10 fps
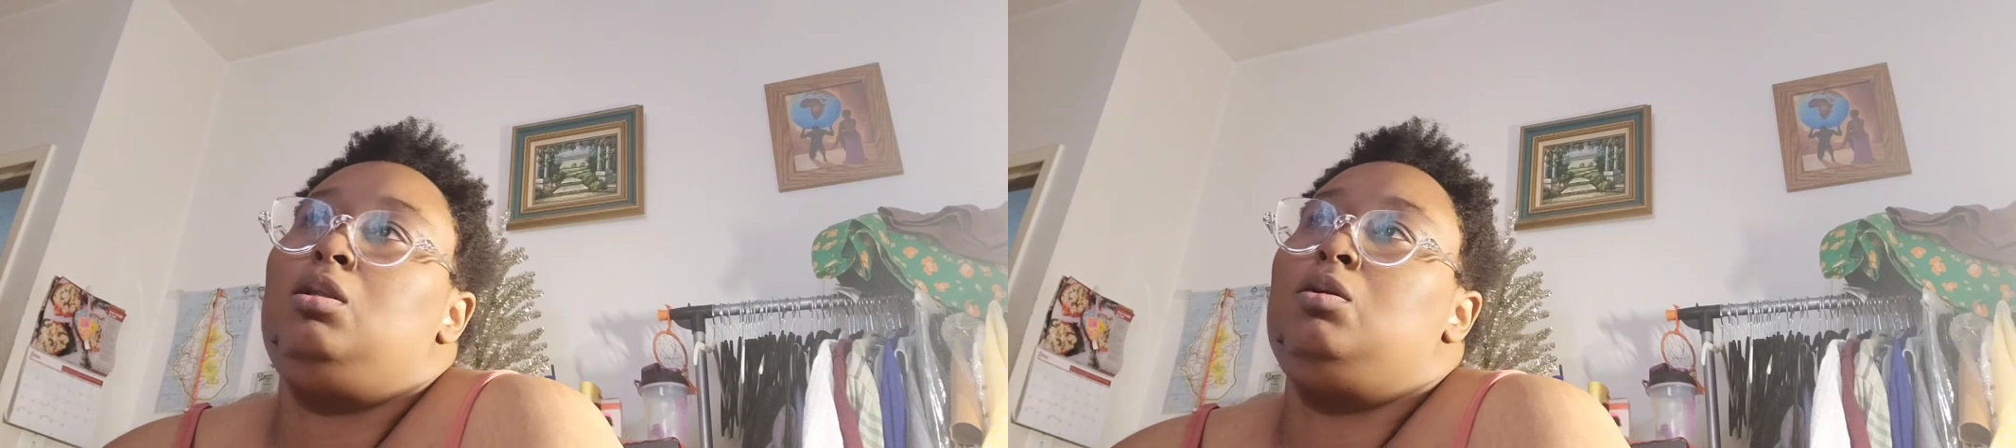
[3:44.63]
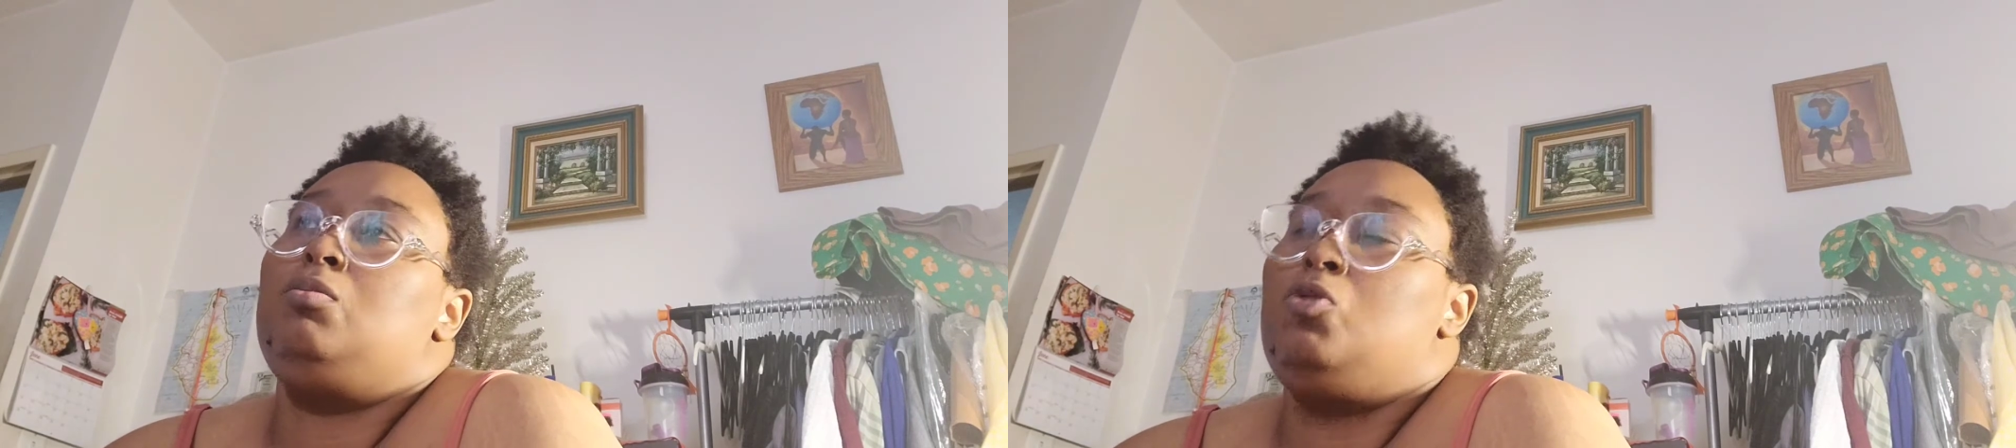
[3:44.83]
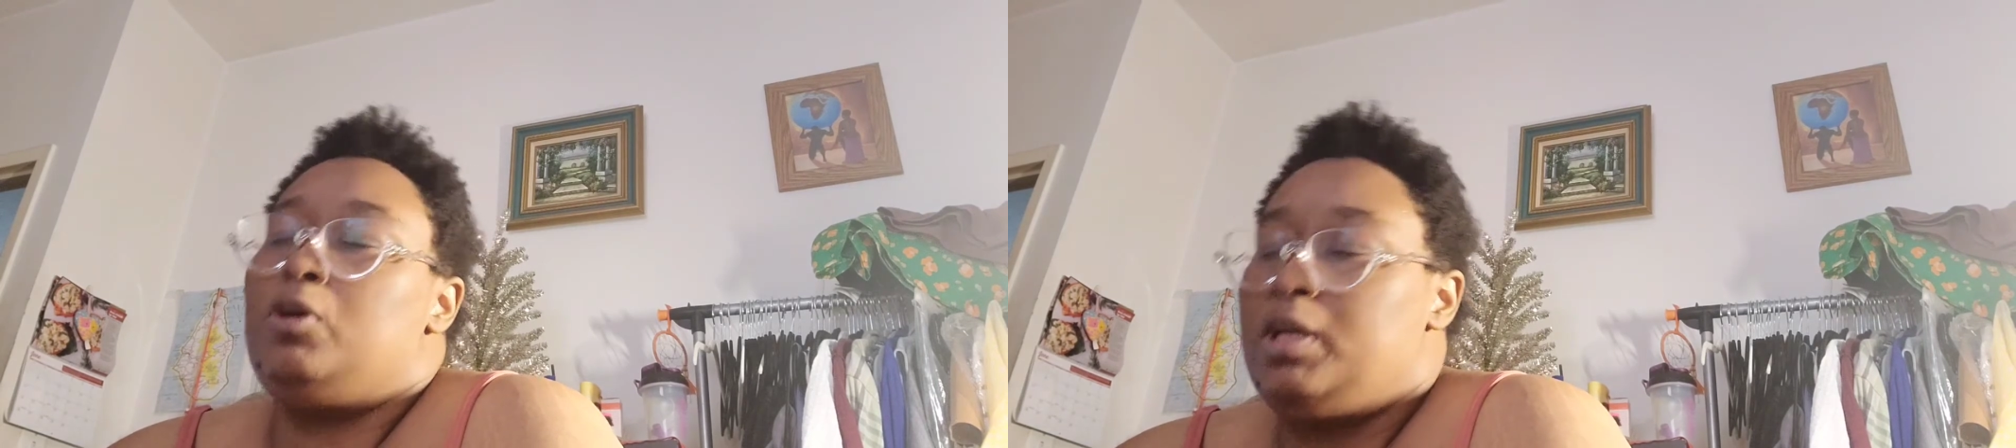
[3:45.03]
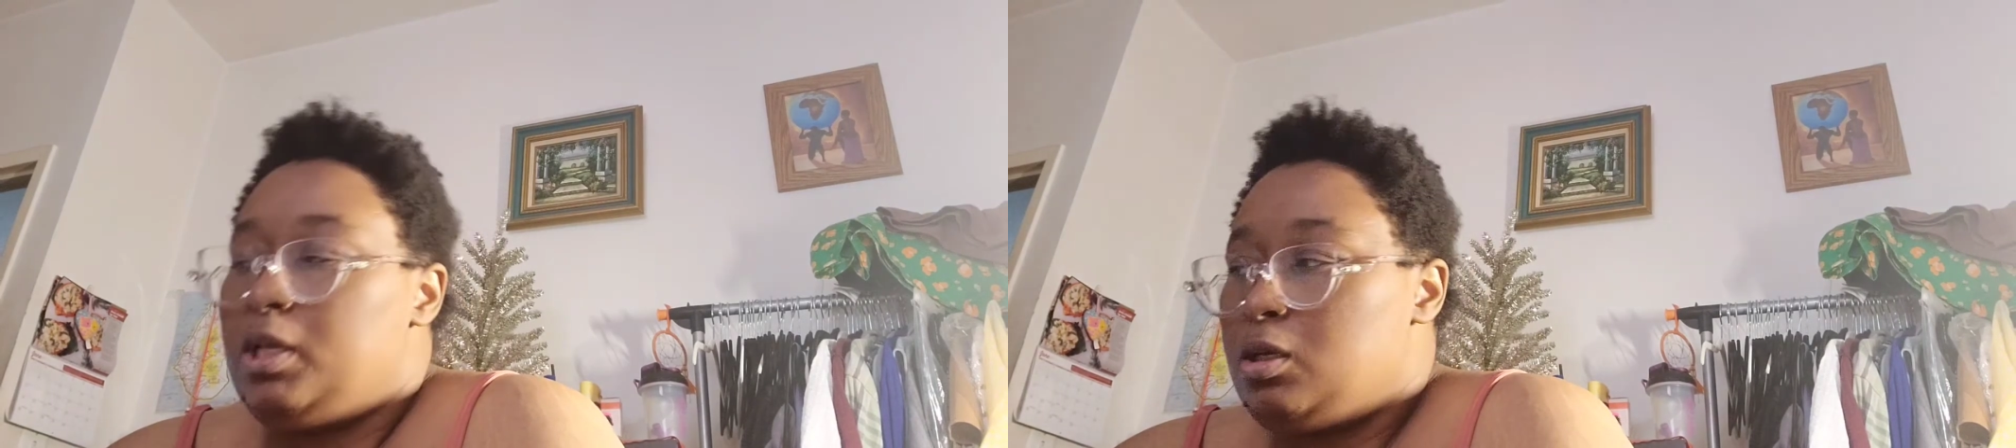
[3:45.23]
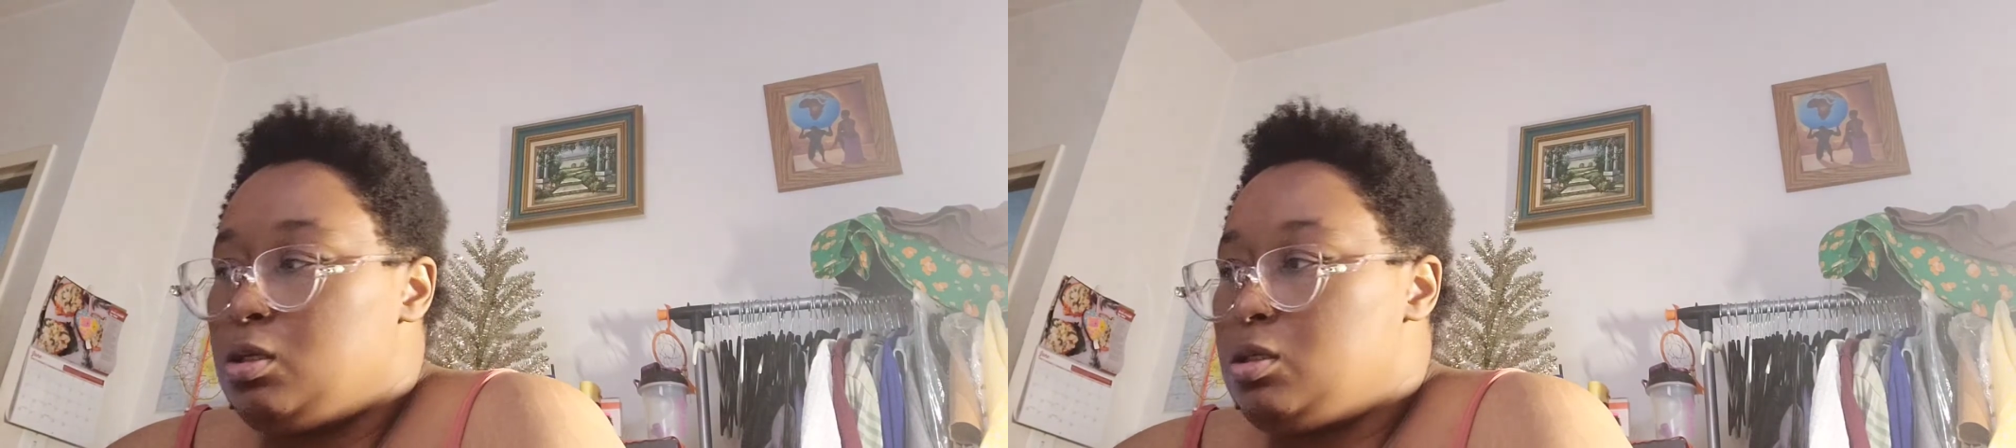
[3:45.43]
the
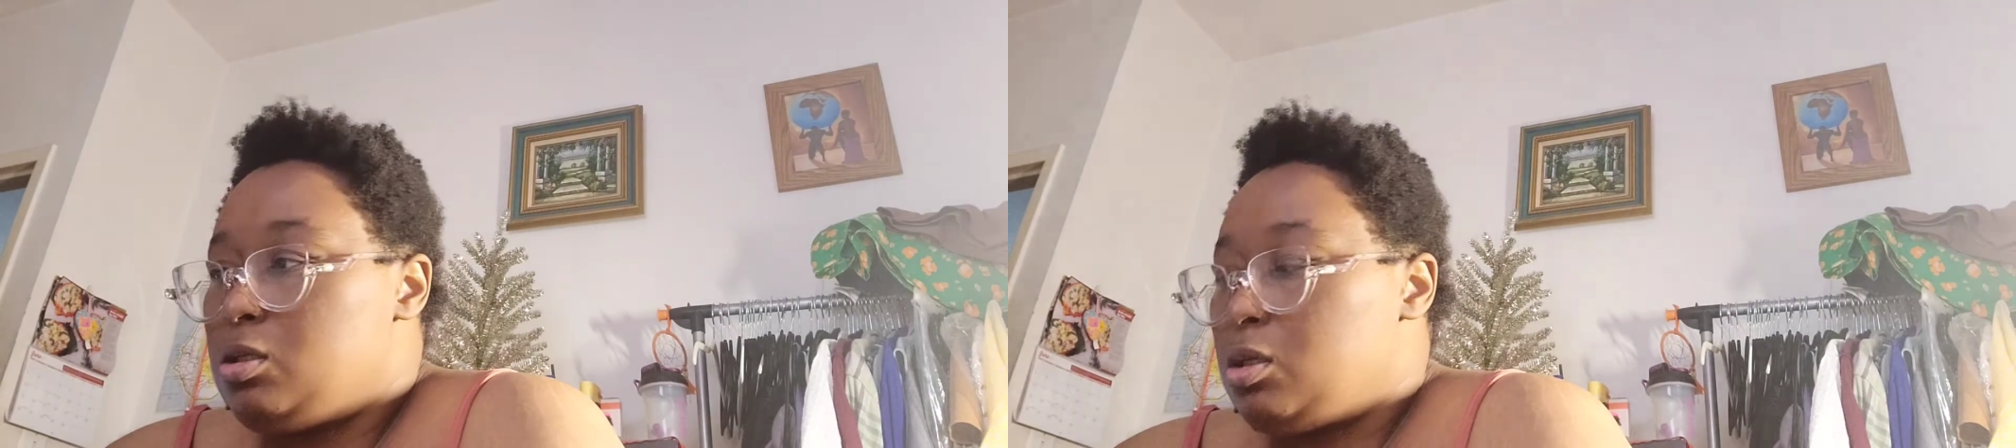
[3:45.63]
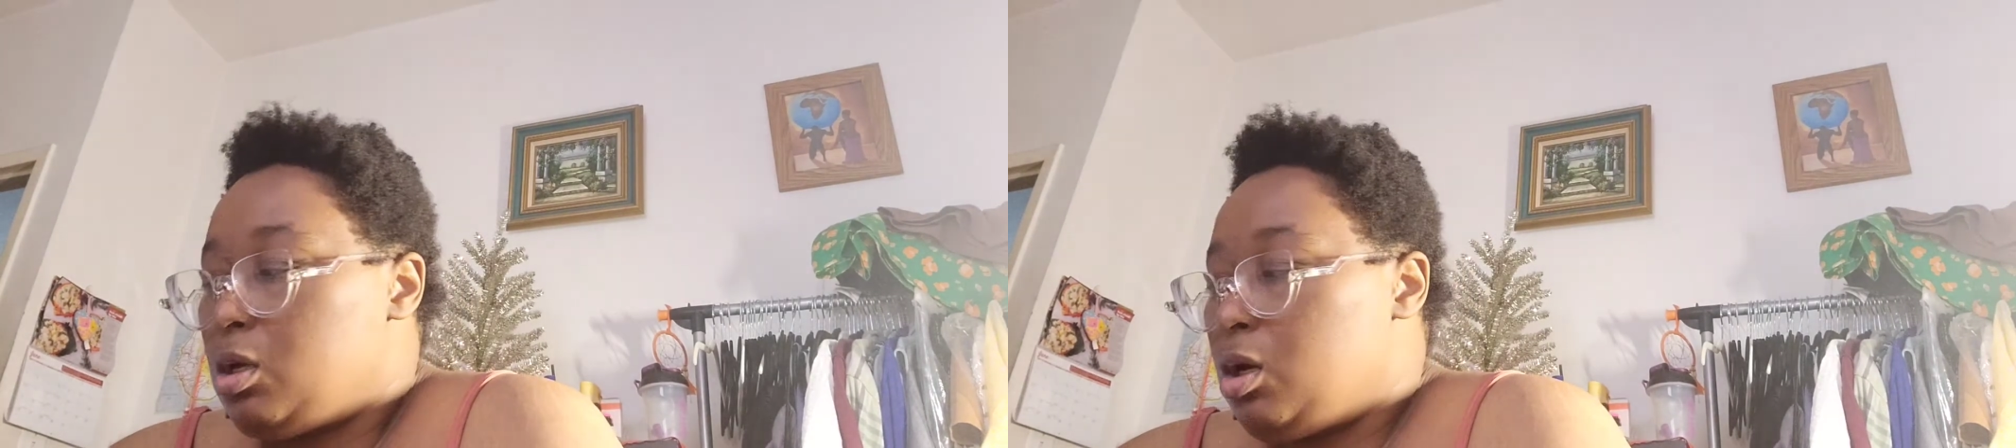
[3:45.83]
mornings.